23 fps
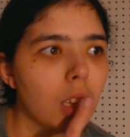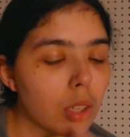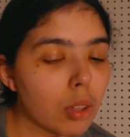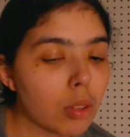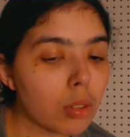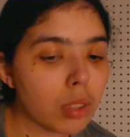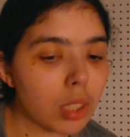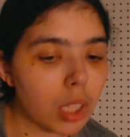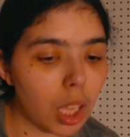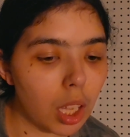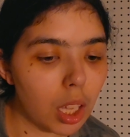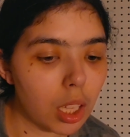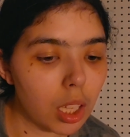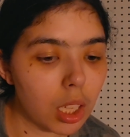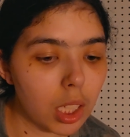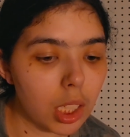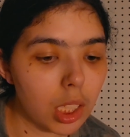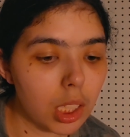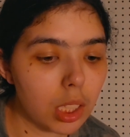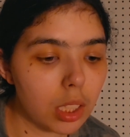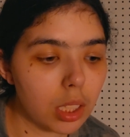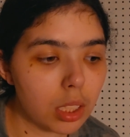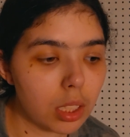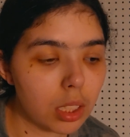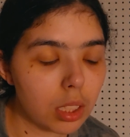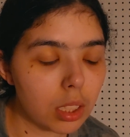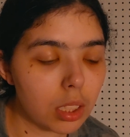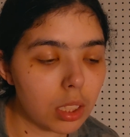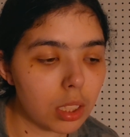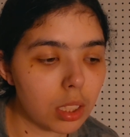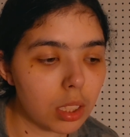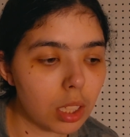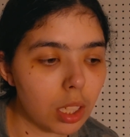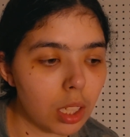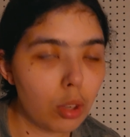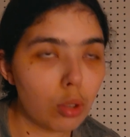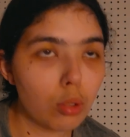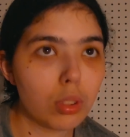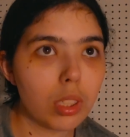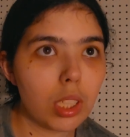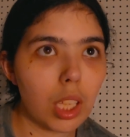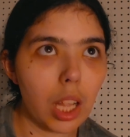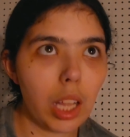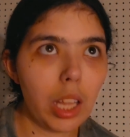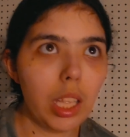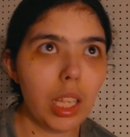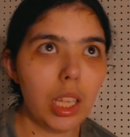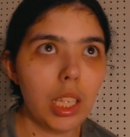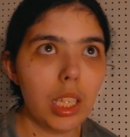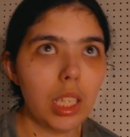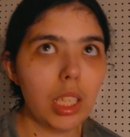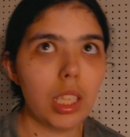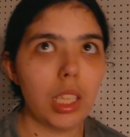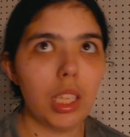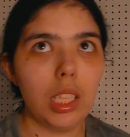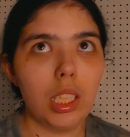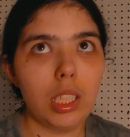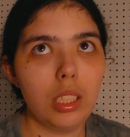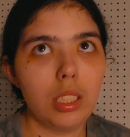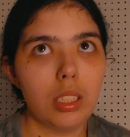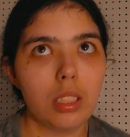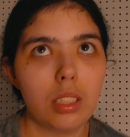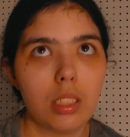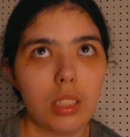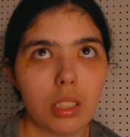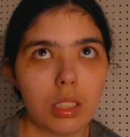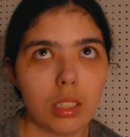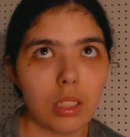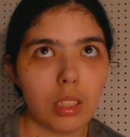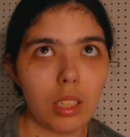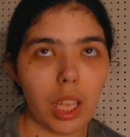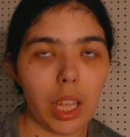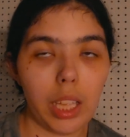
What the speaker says: Rusalka is,